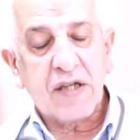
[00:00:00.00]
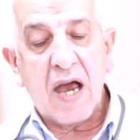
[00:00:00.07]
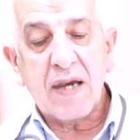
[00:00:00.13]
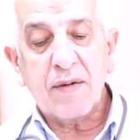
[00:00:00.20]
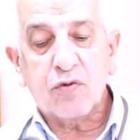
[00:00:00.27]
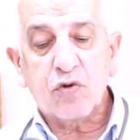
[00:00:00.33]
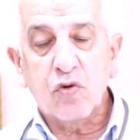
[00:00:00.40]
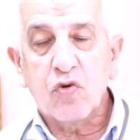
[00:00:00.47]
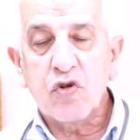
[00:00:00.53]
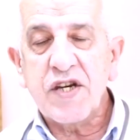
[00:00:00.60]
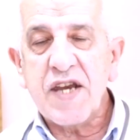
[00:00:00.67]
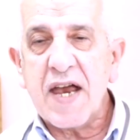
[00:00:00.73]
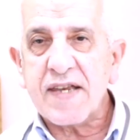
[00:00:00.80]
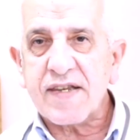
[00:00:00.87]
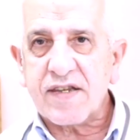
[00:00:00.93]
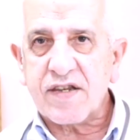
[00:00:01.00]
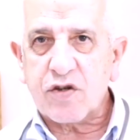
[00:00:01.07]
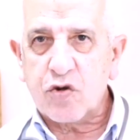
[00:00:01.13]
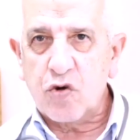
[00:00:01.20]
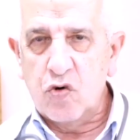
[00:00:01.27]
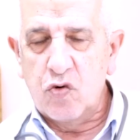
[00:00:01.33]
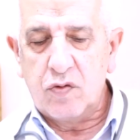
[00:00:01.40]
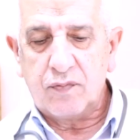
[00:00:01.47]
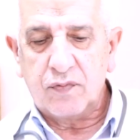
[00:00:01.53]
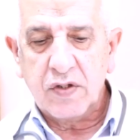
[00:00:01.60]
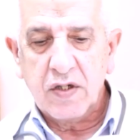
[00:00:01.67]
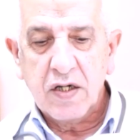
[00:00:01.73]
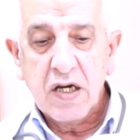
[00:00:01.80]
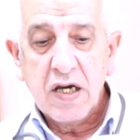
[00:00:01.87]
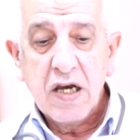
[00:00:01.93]
type 2. Yes, true.
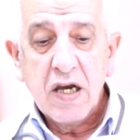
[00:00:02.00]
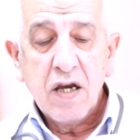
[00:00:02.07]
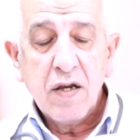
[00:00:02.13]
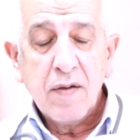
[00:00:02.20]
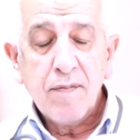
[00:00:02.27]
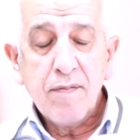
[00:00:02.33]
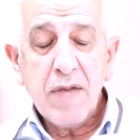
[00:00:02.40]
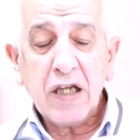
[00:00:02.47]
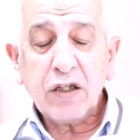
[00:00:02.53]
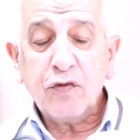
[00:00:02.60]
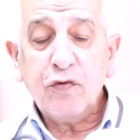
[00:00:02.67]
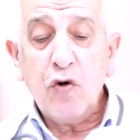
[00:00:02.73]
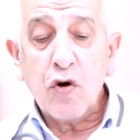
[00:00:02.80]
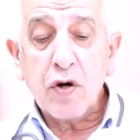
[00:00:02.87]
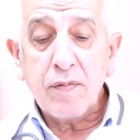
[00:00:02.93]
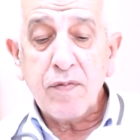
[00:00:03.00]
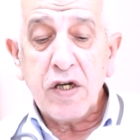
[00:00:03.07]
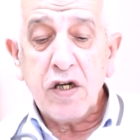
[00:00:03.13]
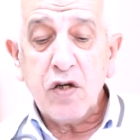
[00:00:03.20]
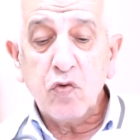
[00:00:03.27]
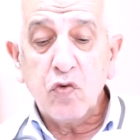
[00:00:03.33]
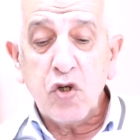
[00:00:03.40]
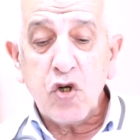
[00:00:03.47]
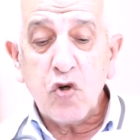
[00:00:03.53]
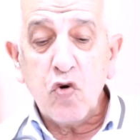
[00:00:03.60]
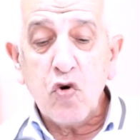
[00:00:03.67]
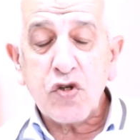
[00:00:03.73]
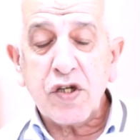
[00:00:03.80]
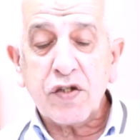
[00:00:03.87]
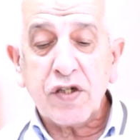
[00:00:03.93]
Metformin, we
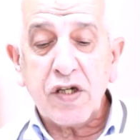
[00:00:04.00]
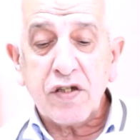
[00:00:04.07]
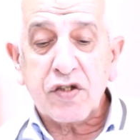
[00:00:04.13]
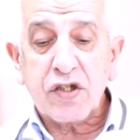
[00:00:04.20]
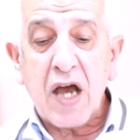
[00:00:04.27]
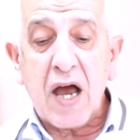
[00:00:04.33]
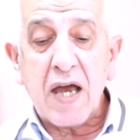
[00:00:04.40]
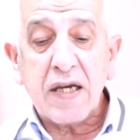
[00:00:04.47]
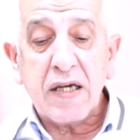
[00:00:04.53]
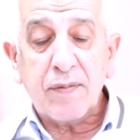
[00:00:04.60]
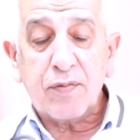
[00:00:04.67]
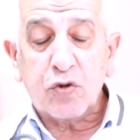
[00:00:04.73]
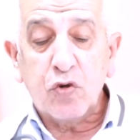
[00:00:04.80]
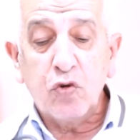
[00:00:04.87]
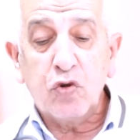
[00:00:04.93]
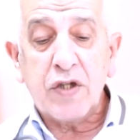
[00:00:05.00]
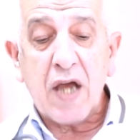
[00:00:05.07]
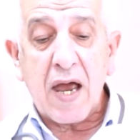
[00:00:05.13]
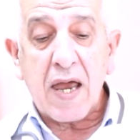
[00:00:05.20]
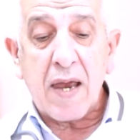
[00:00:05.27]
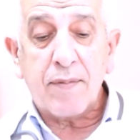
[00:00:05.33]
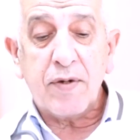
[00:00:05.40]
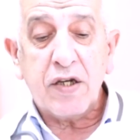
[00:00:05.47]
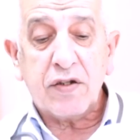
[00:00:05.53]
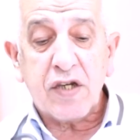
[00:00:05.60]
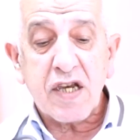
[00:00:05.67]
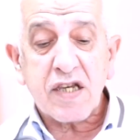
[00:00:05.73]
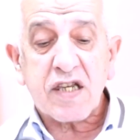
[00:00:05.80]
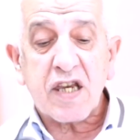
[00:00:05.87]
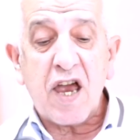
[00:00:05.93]
use it in type 2
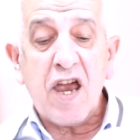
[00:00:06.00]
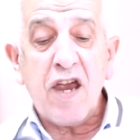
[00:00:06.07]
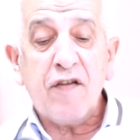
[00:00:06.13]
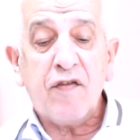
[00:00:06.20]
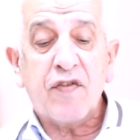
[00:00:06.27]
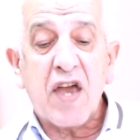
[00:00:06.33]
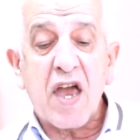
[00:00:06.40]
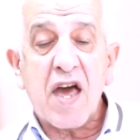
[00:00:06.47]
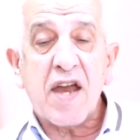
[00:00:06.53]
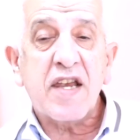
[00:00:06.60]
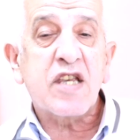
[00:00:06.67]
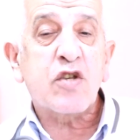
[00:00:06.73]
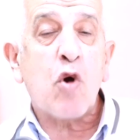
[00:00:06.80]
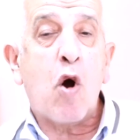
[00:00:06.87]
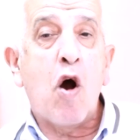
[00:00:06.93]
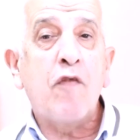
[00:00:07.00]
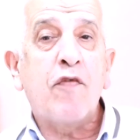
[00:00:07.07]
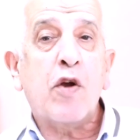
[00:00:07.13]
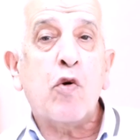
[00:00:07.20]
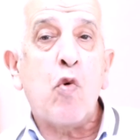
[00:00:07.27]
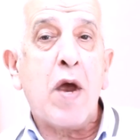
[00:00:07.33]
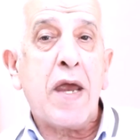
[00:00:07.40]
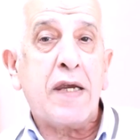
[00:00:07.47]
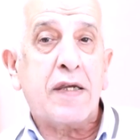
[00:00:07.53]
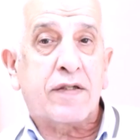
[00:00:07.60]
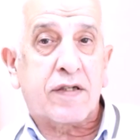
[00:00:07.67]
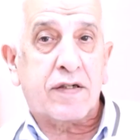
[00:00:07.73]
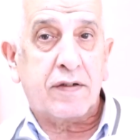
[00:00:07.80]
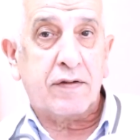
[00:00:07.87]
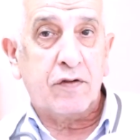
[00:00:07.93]
diabetes if there is
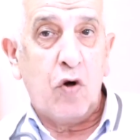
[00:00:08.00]
overweight